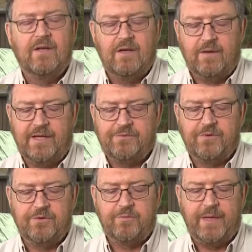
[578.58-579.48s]
That's why
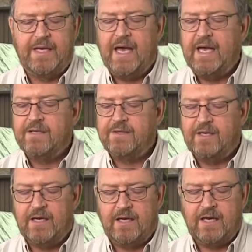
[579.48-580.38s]
those big cans
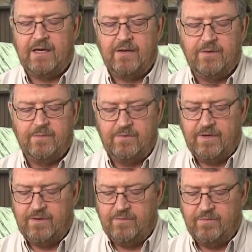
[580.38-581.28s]
kick in, and
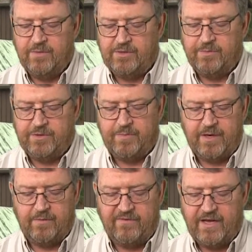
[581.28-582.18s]
they're much
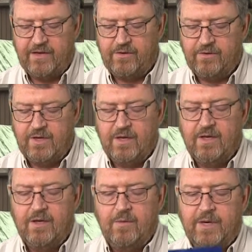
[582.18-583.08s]
better value.
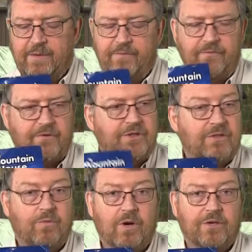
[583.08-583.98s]
But for
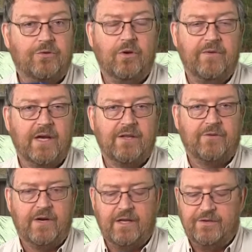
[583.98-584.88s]
just 1 or 2 of you on the
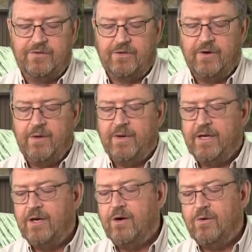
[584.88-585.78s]
trail, this is a great way to
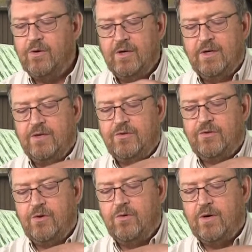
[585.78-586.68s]
go.
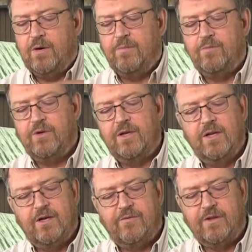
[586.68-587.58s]
So we're going to
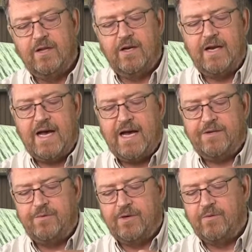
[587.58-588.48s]
look for the little
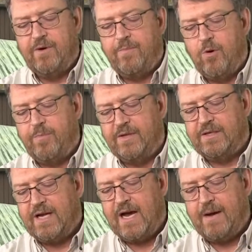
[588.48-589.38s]
notch. We're going to rip open the
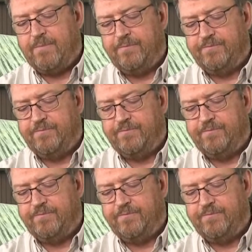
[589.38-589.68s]
top.